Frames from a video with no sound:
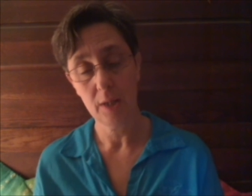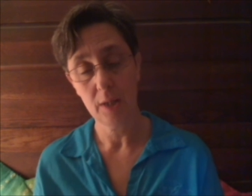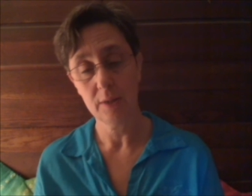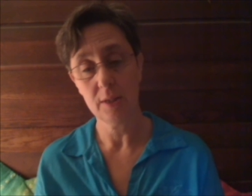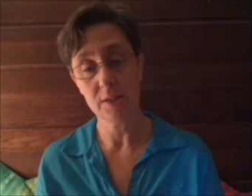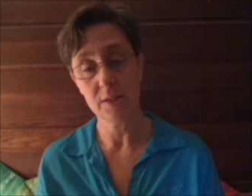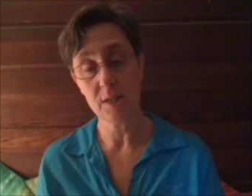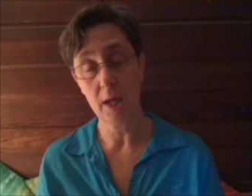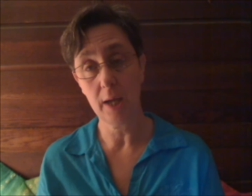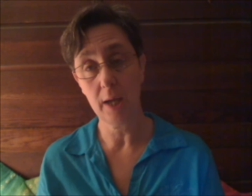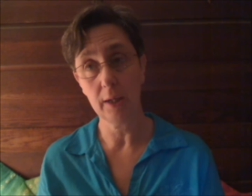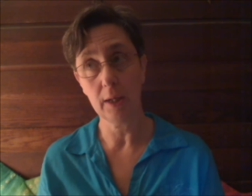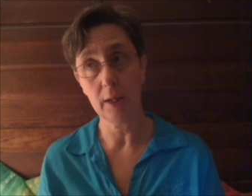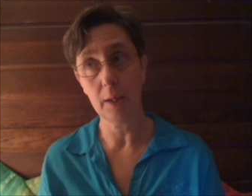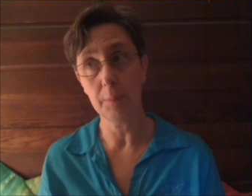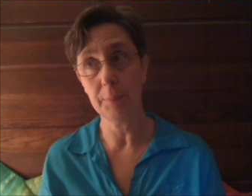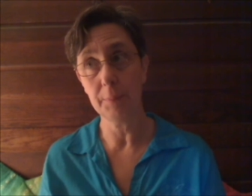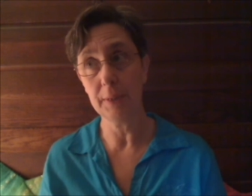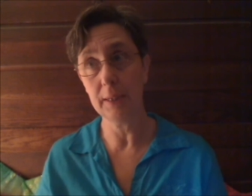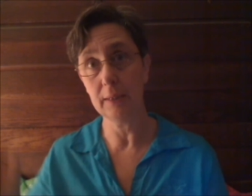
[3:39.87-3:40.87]
the taiga
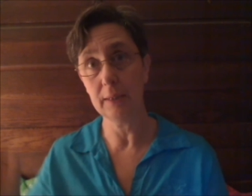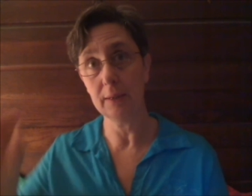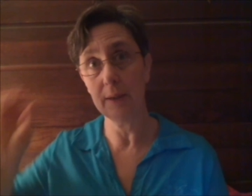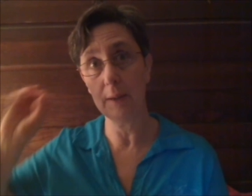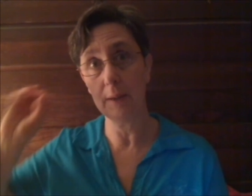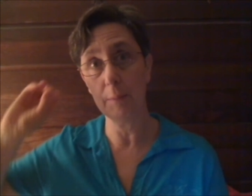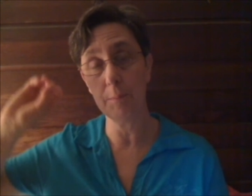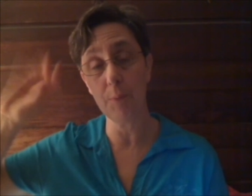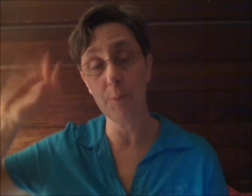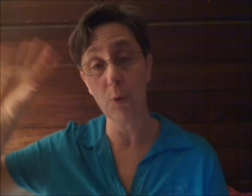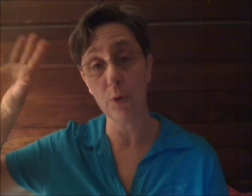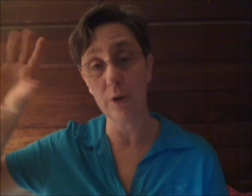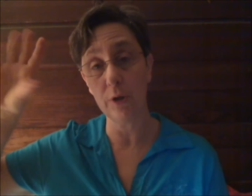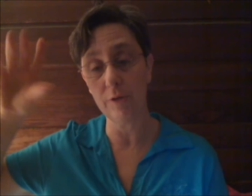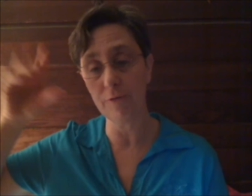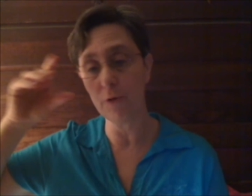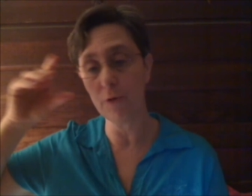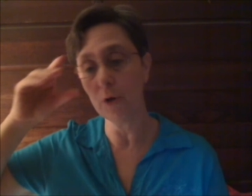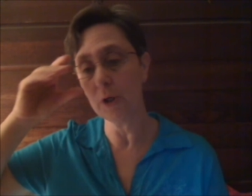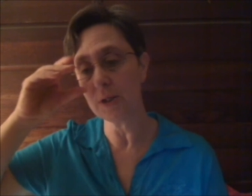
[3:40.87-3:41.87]
being the boreal
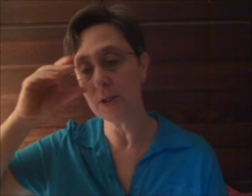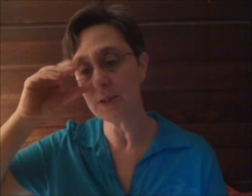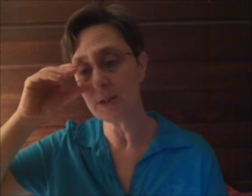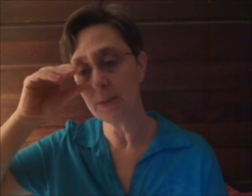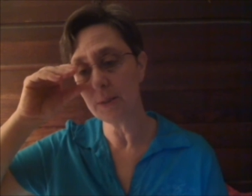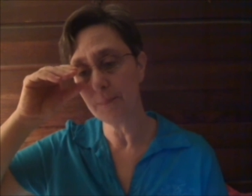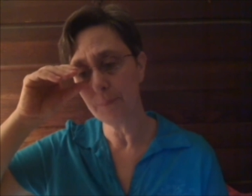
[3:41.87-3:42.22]
forest.